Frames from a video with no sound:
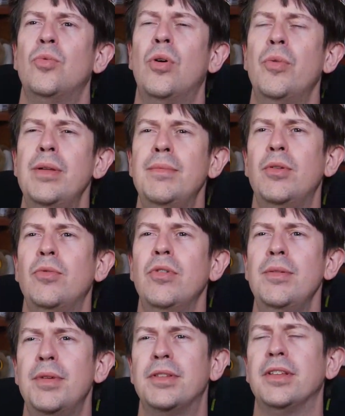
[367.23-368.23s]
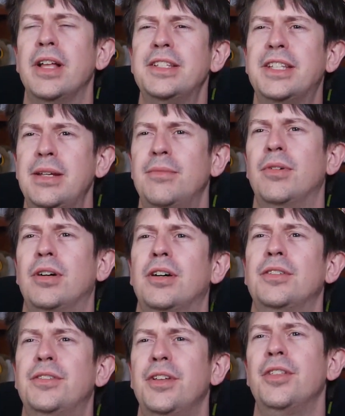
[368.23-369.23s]
Well, wait a minute. The last game,
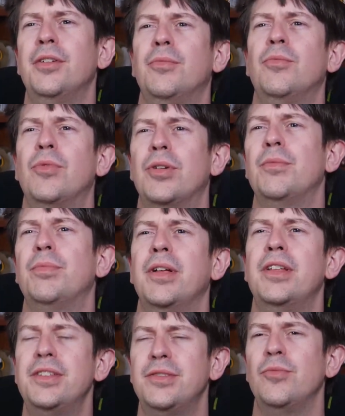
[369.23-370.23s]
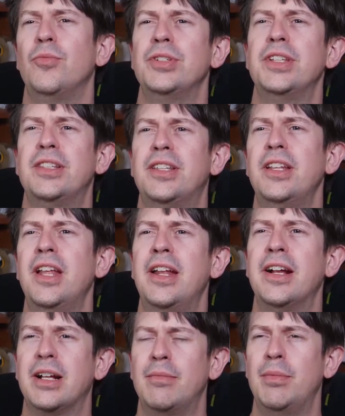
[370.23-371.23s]
the other one I played did that
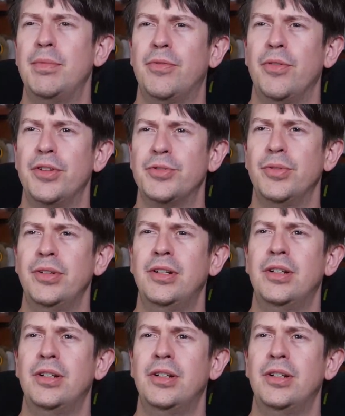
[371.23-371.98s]
not come out before this one?